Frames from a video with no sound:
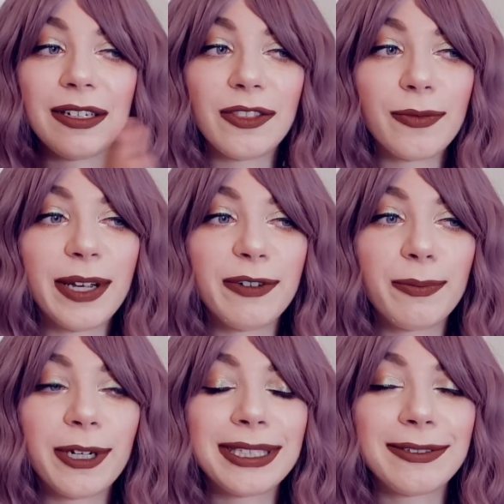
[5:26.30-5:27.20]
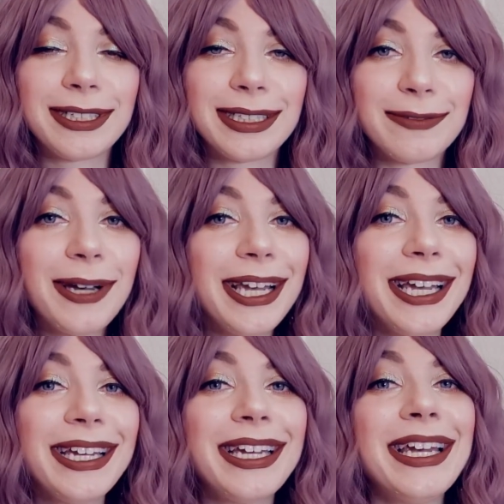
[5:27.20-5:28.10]
The Raven Boys, which is
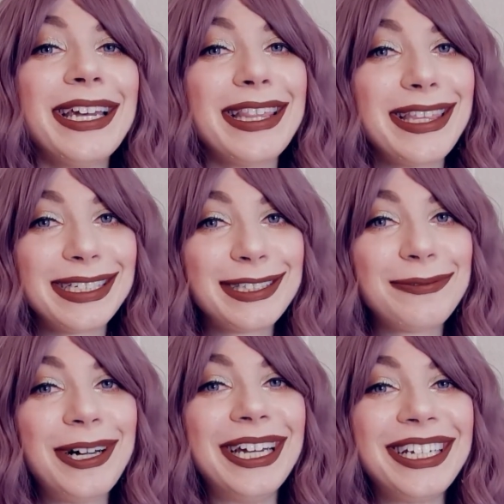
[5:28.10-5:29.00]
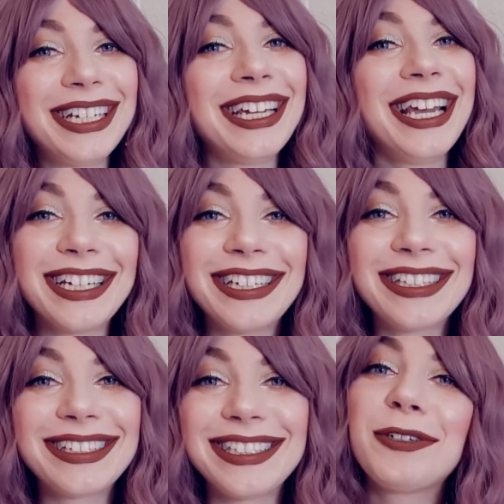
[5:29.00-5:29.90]
way, this one
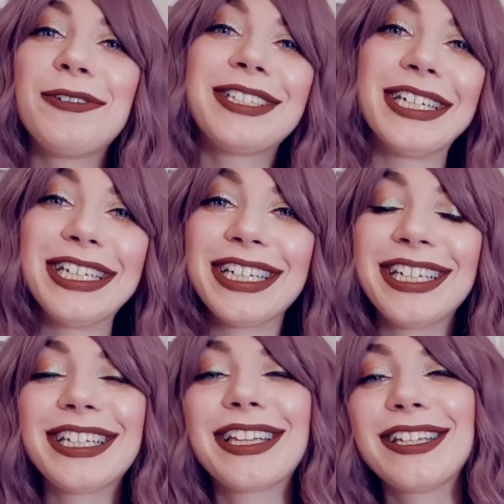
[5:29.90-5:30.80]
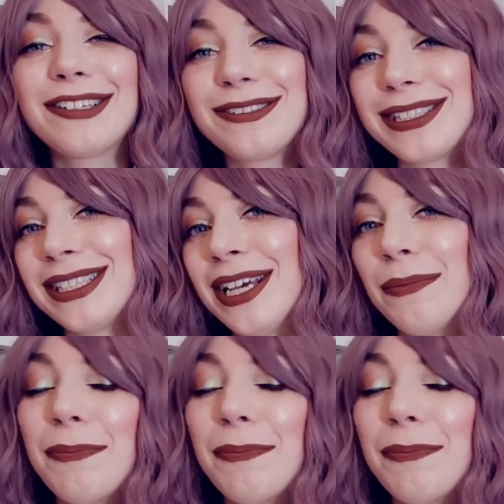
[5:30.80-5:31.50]
is adult and it includes